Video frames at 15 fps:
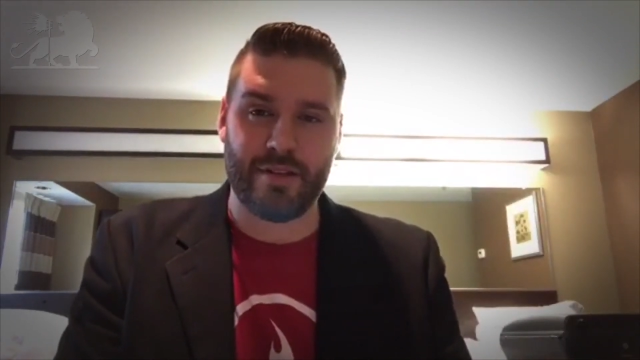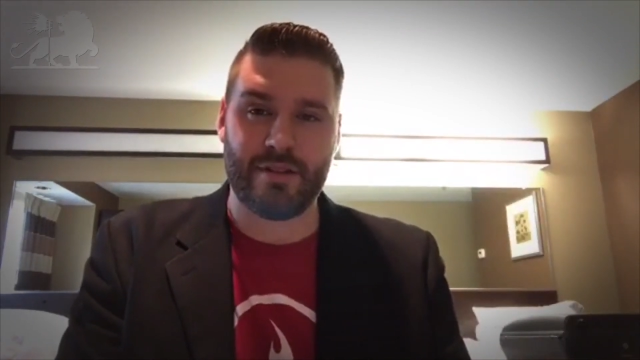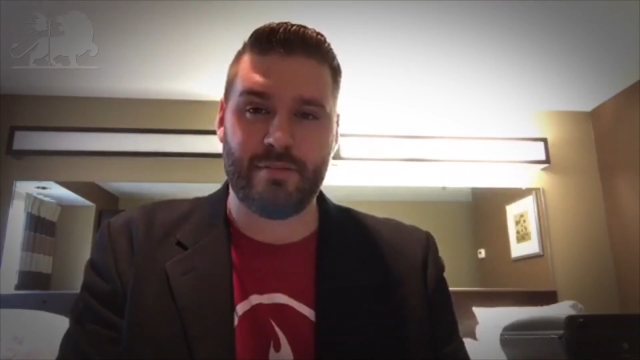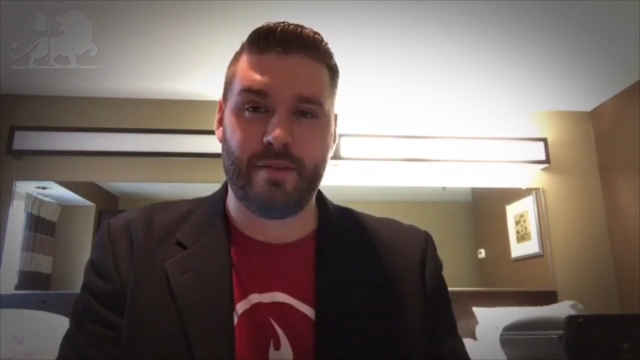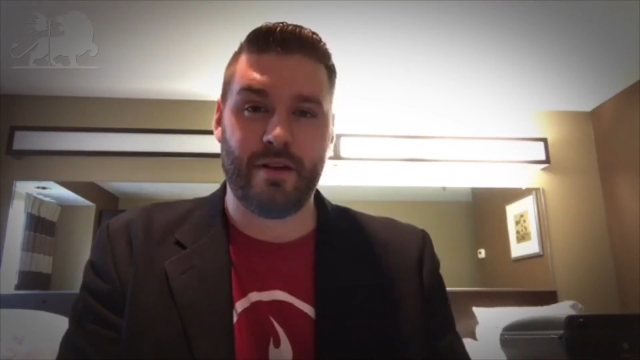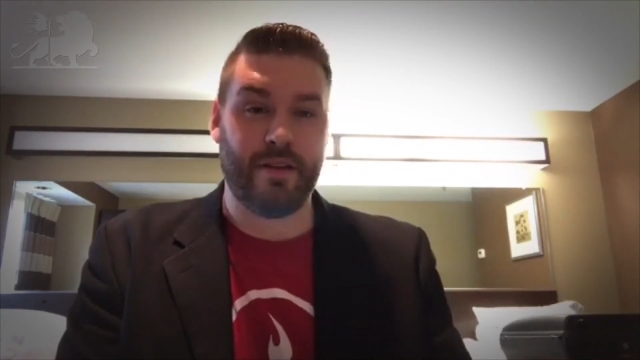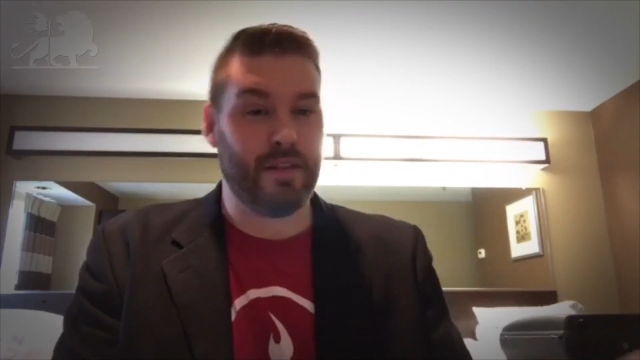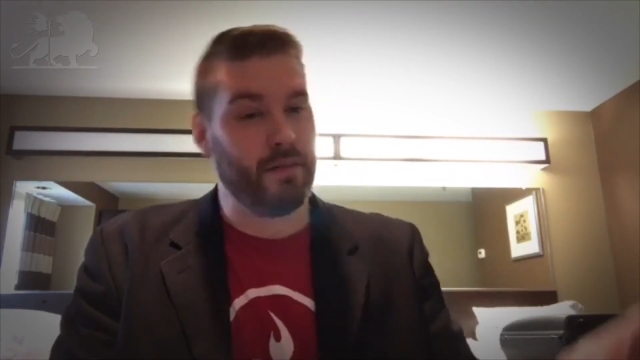
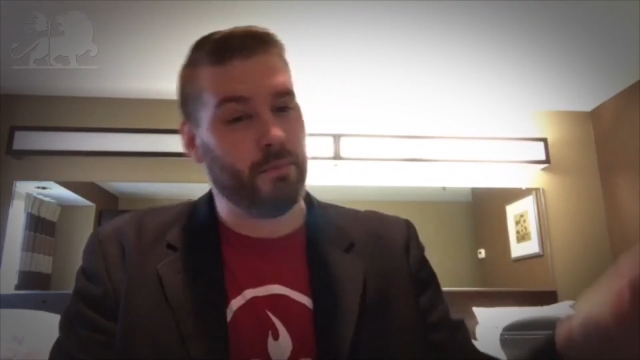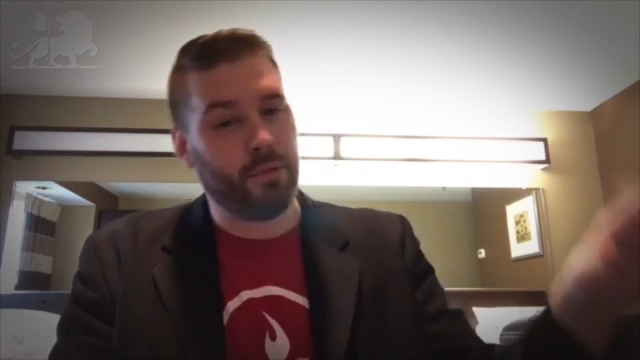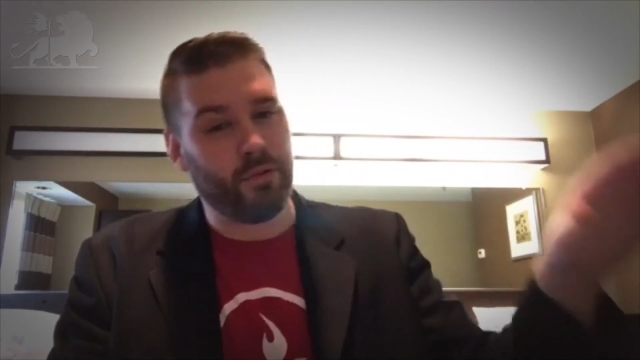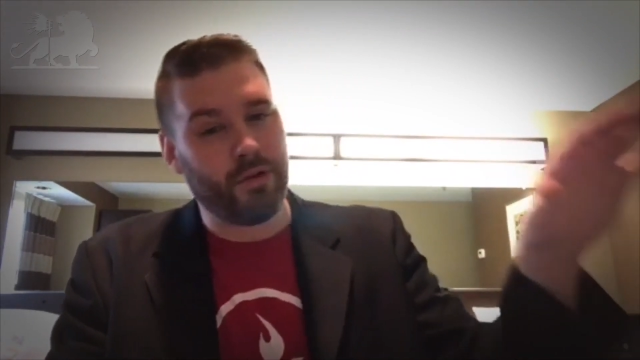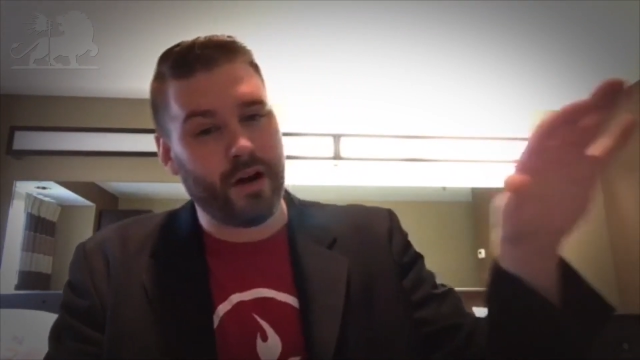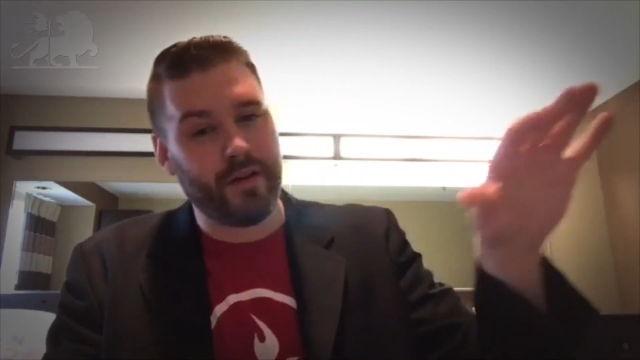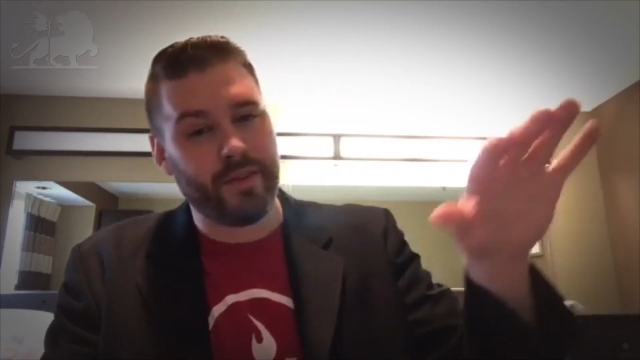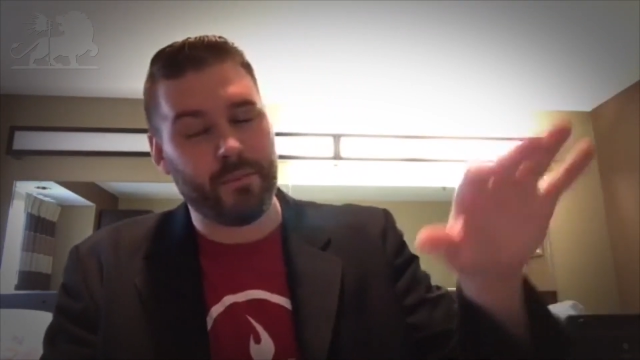that's the outpouring of
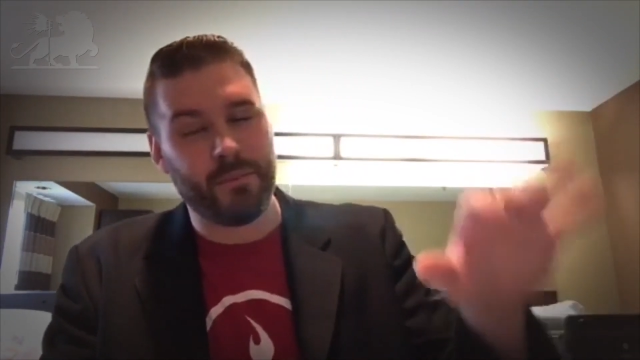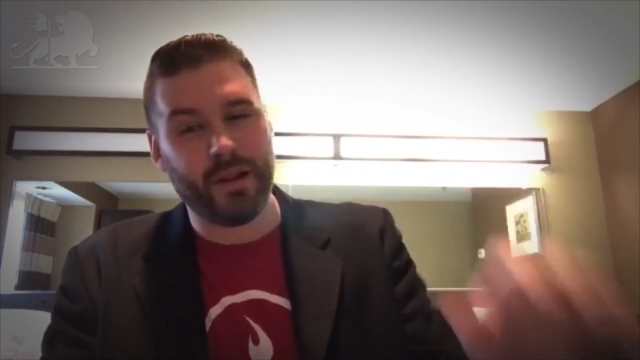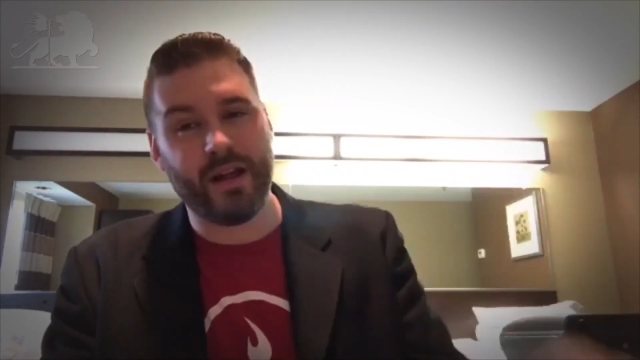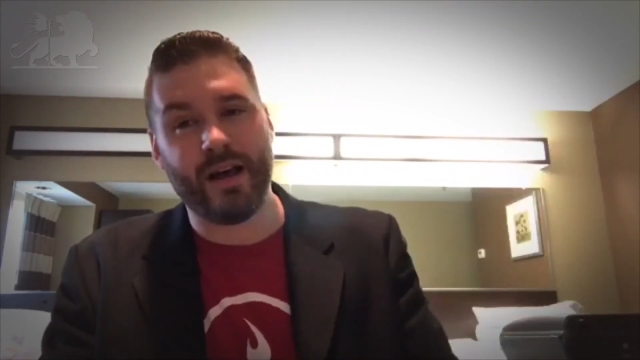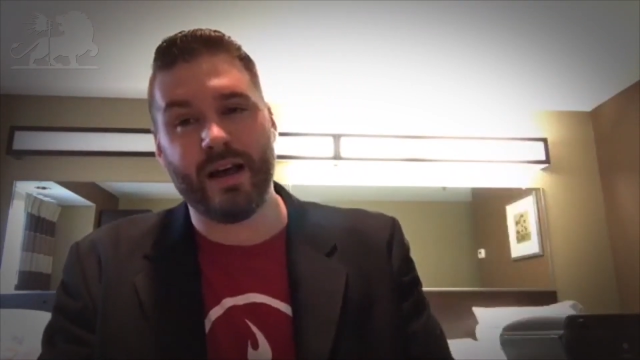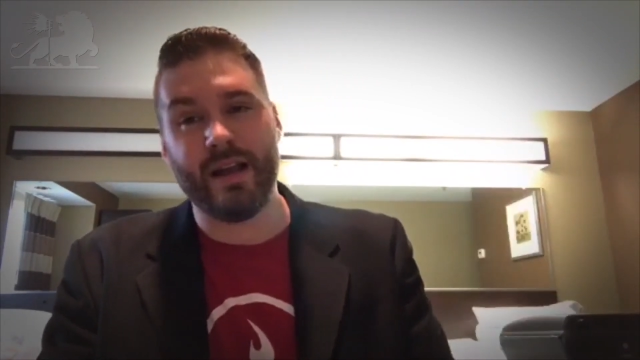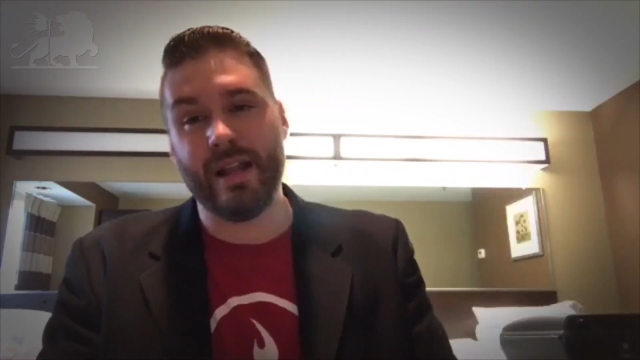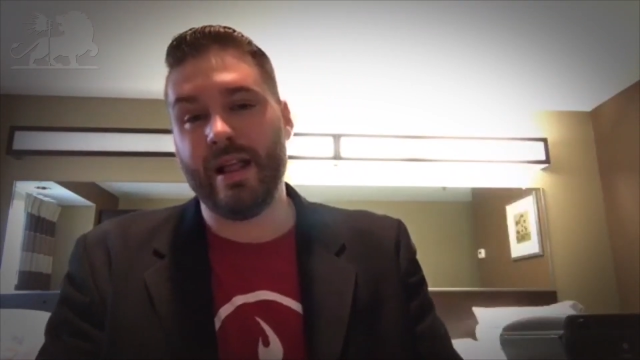the Spirit, and then
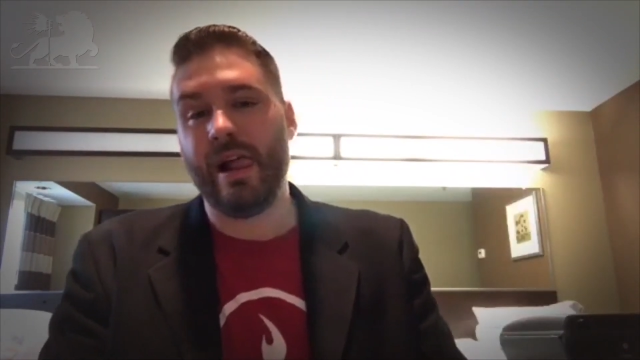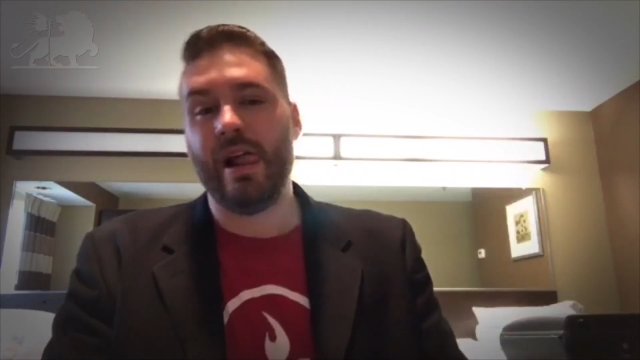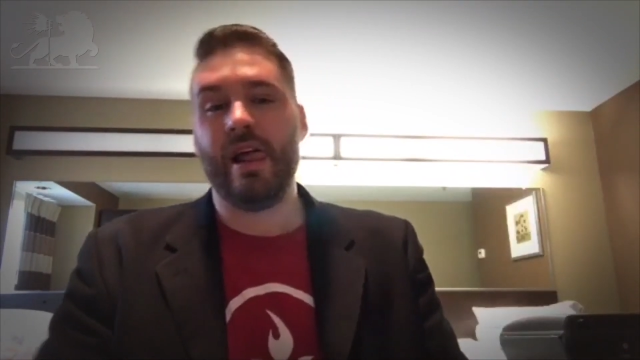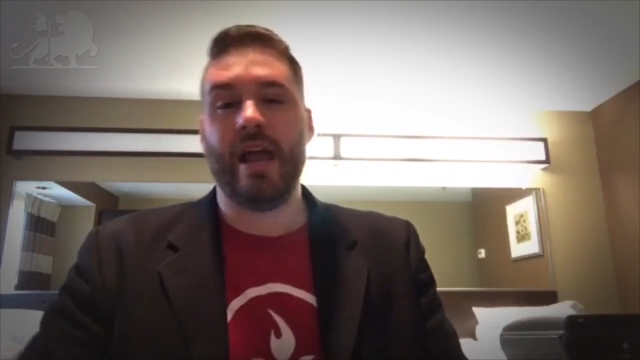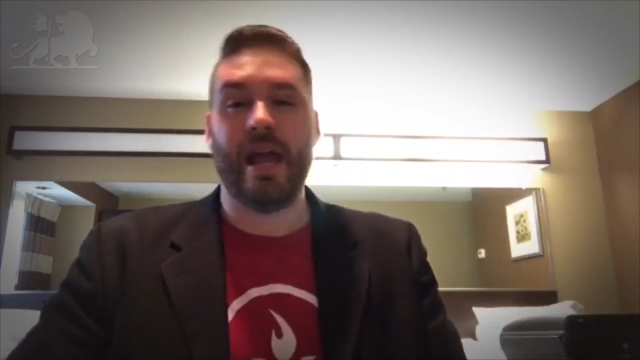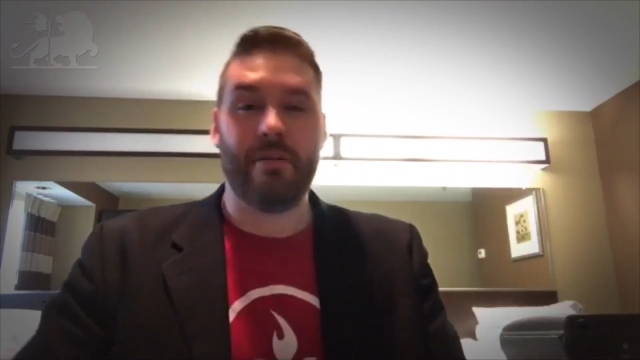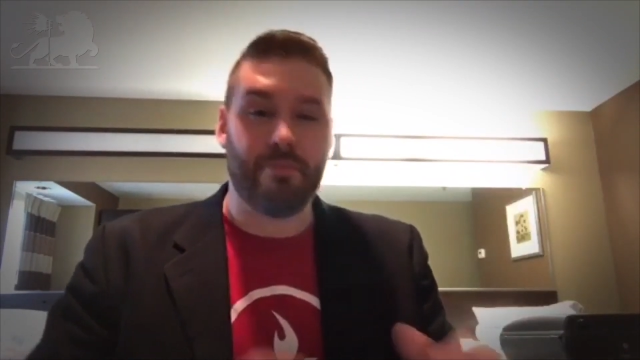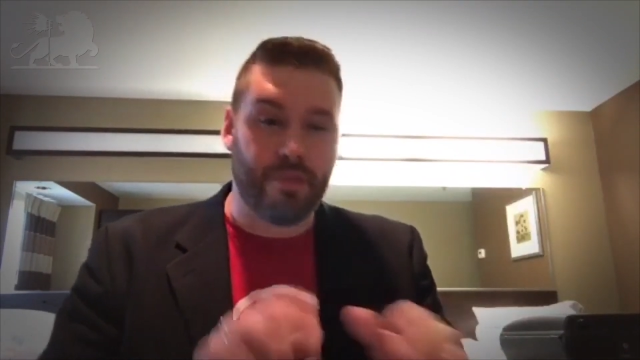pour out the
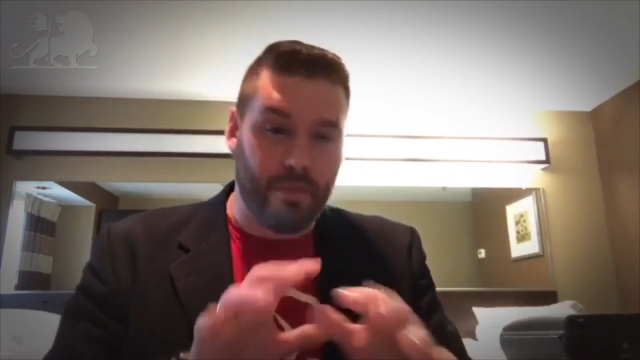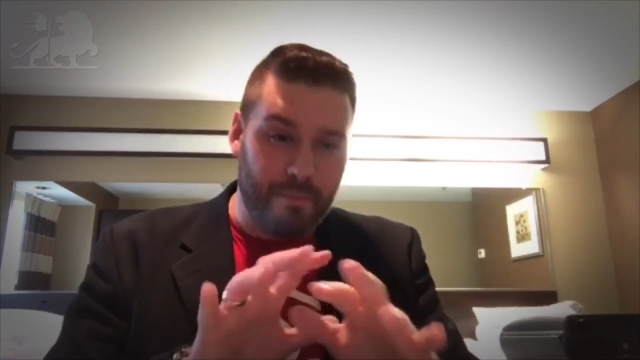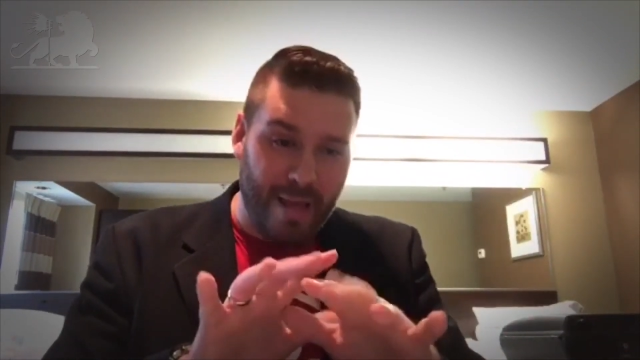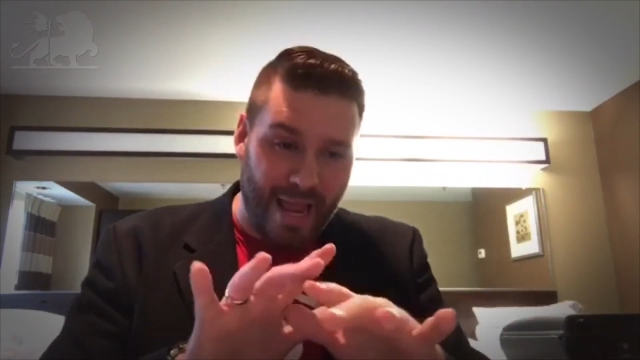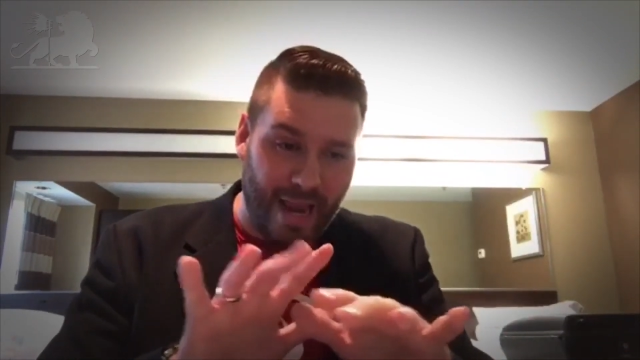blood